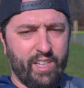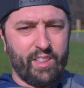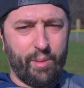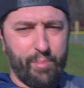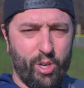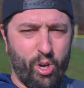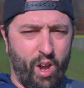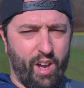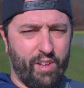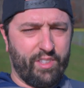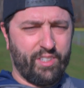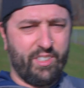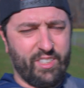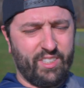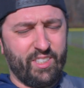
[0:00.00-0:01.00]
let me know how
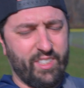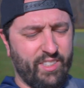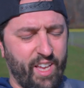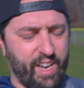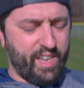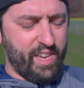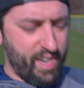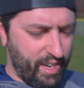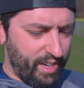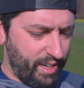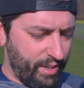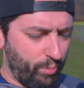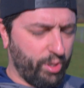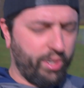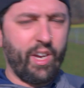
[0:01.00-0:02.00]
the steady,
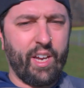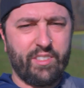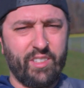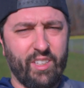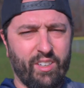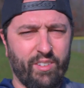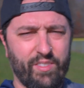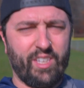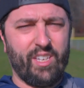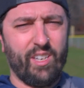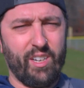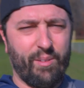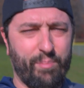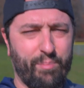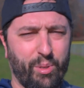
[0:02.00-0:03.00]
what you guys think of the
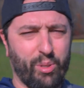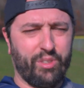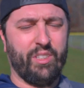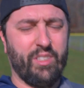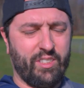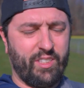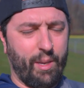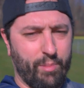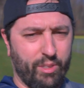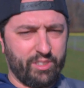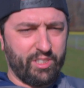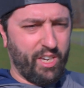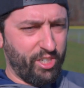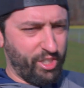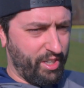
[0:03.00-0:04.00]
built-in
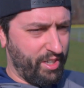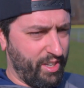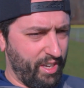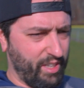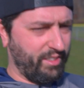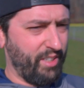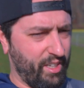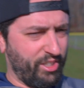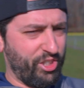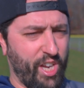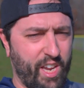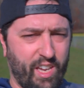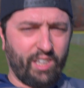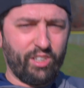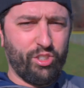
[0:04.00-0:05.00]
stabilization. Is it
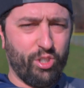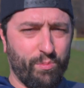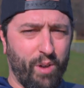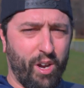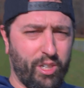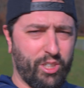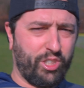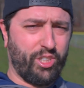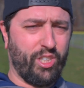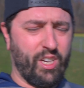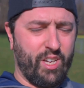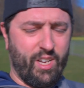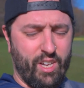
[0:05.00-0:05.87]
shaking too much?